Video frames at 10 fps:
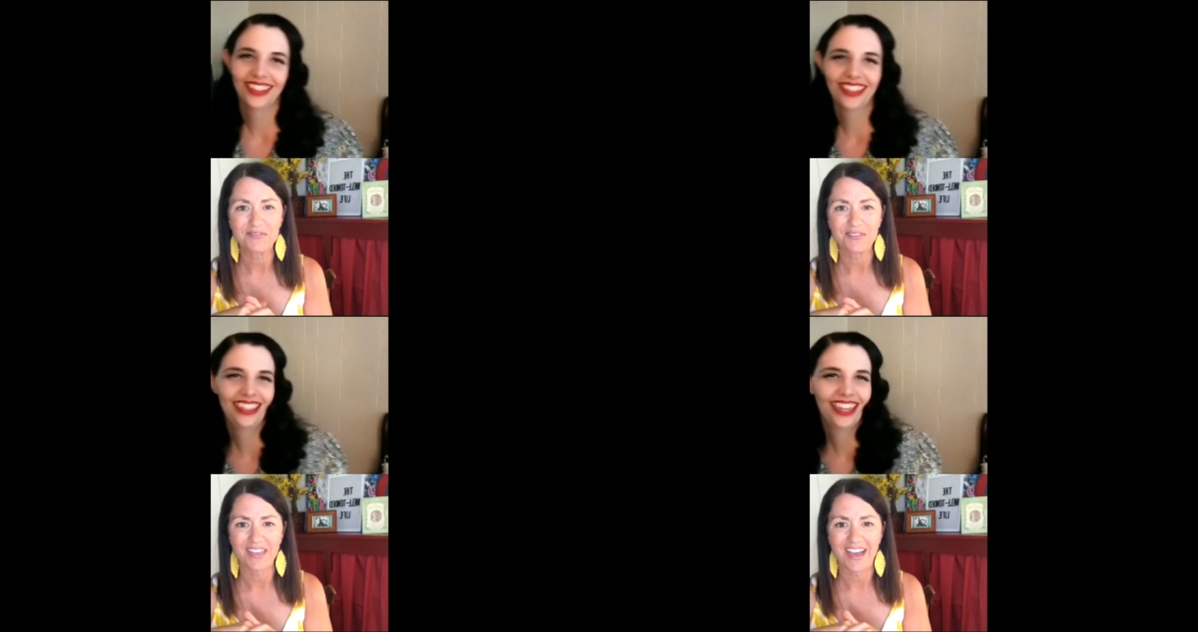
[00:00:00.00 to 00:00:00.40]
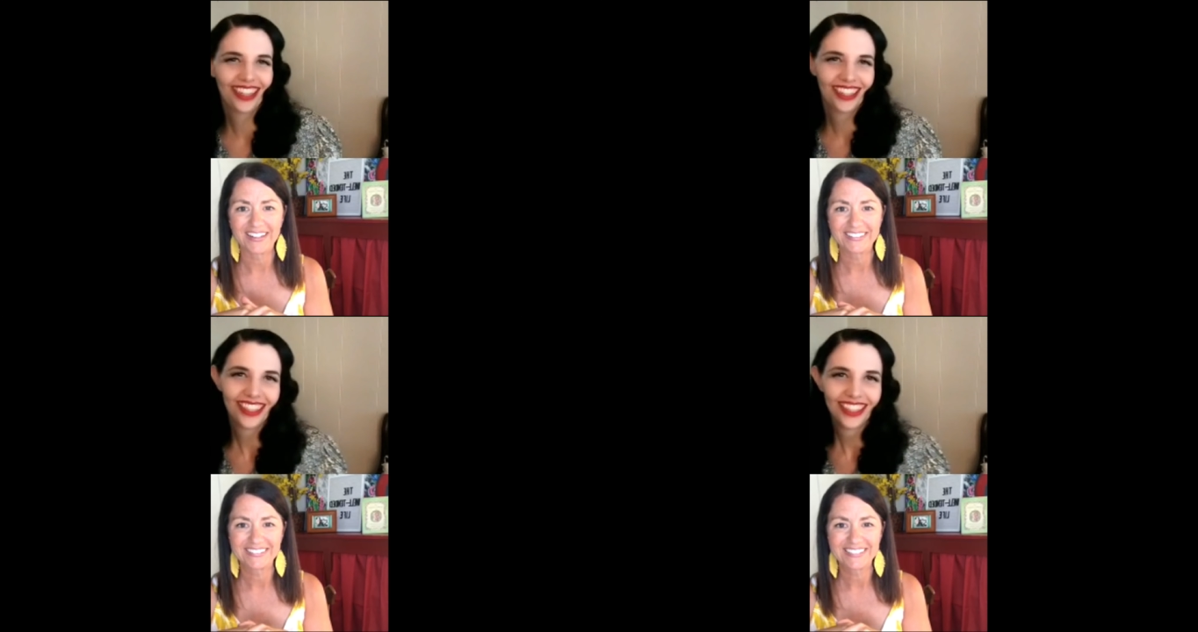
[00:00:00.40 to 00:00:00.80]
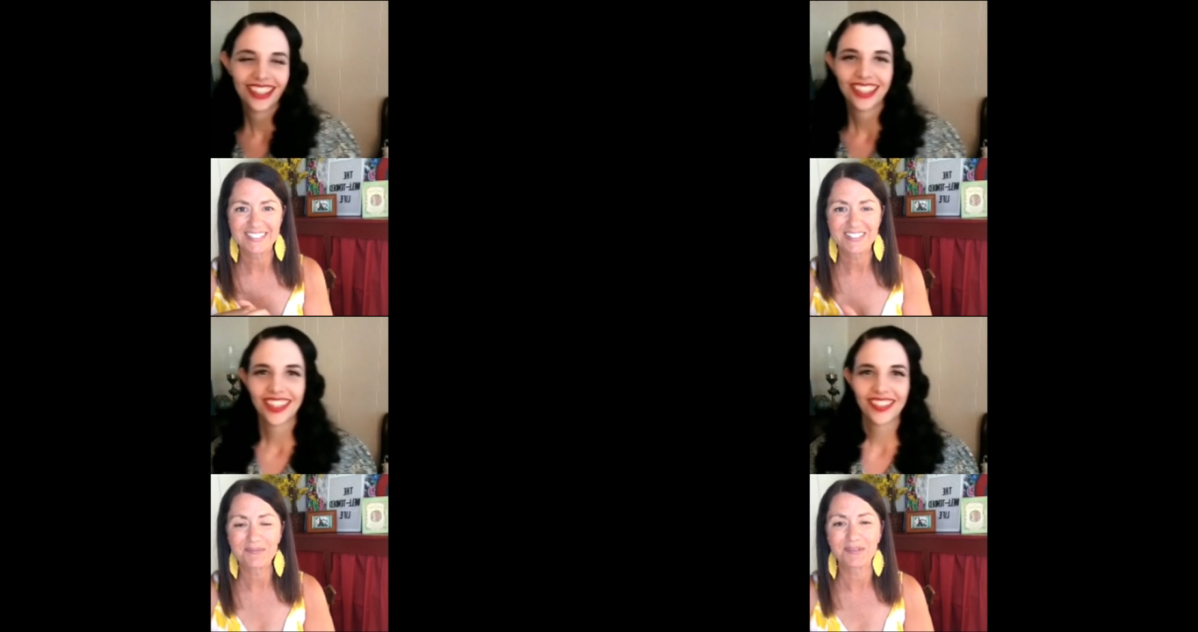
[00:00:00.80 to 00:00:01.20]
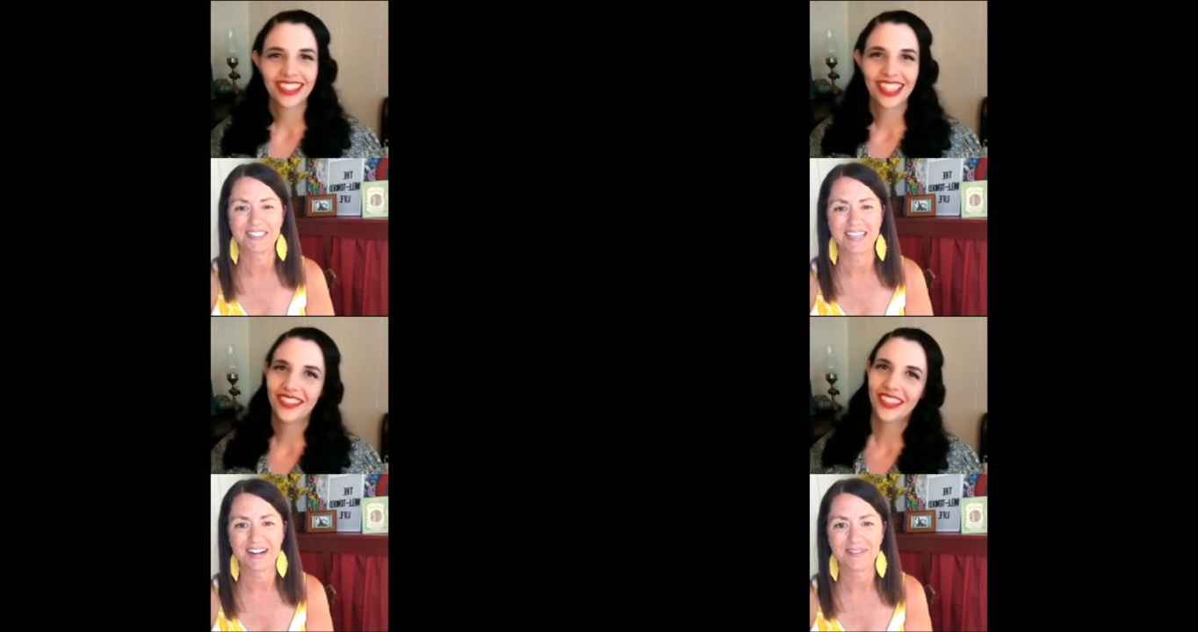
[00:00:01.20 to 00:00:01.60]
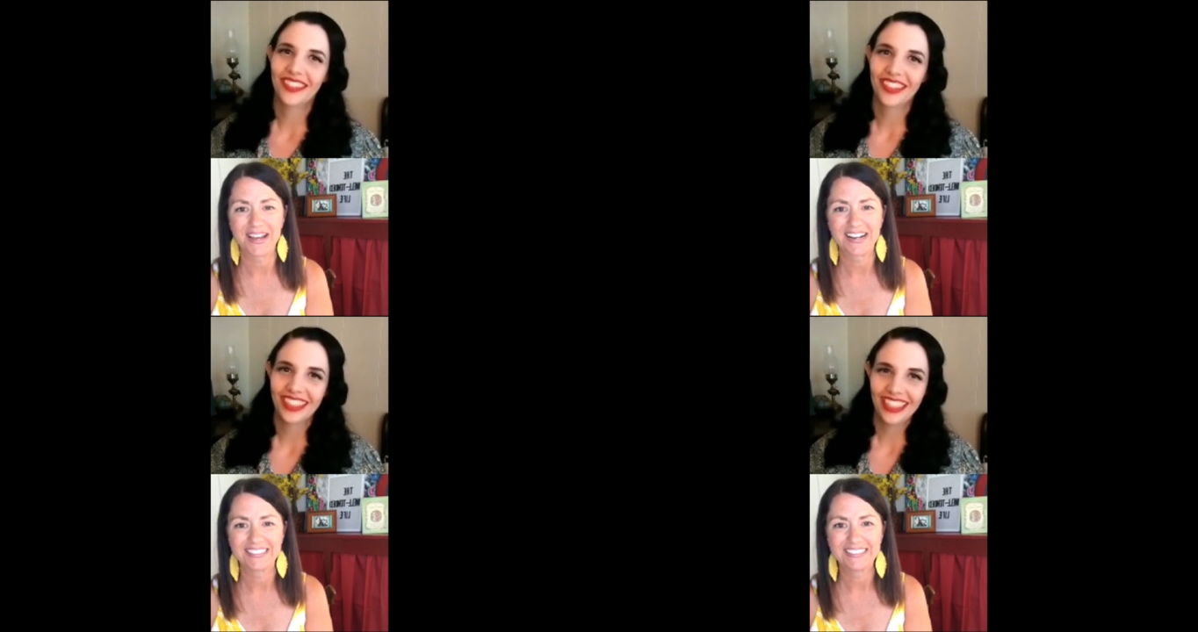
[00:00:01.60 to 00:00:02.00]
Speaker 1: yeah. excited for
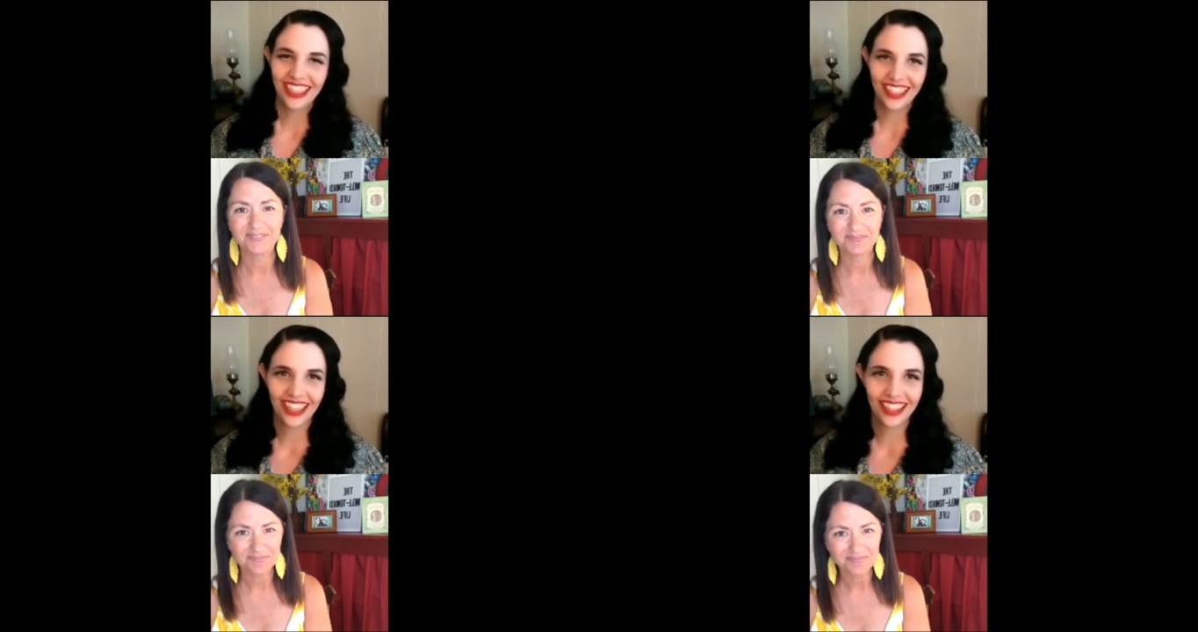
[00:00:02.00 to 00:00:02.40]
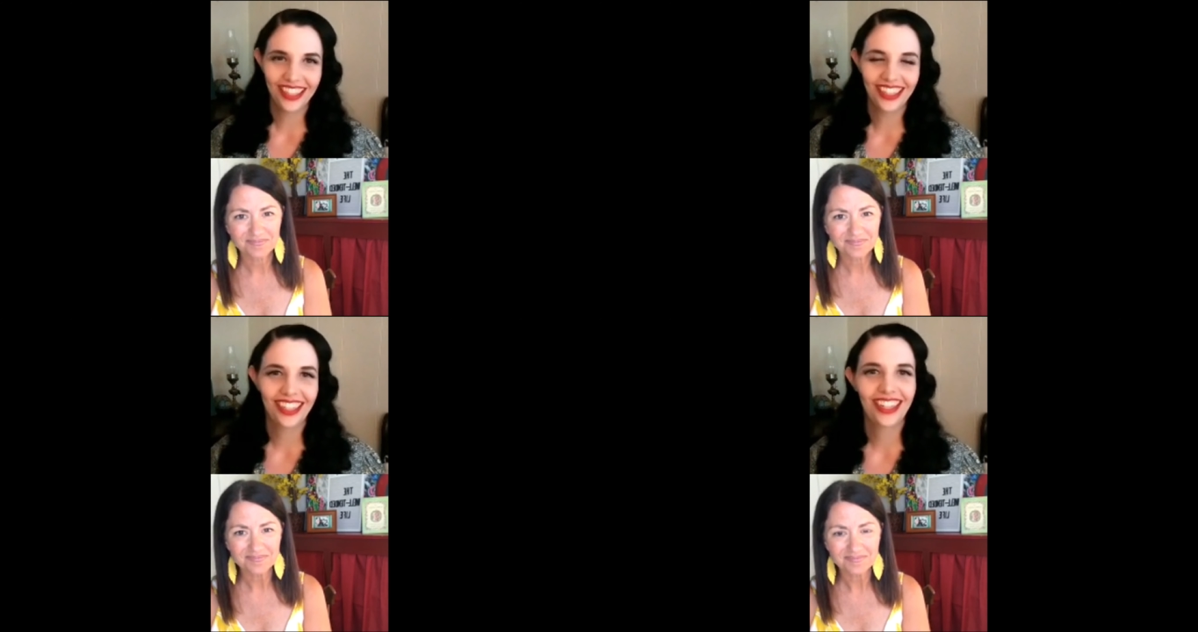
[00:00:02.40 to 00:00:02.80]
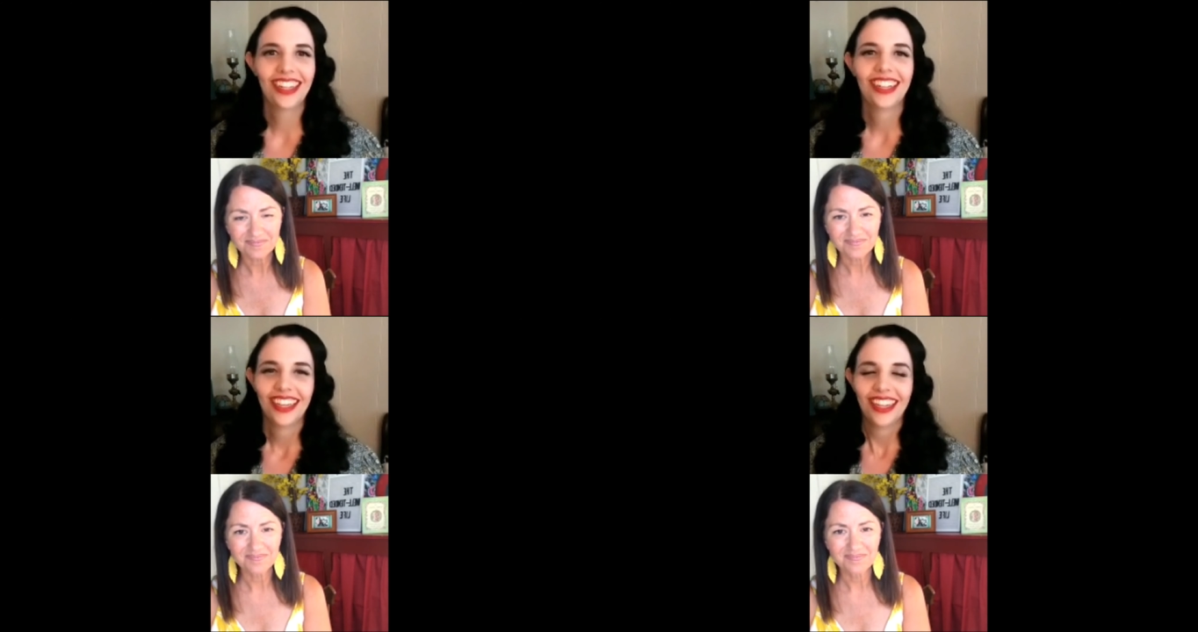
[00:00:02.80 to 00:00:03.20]
everybody to hear that later.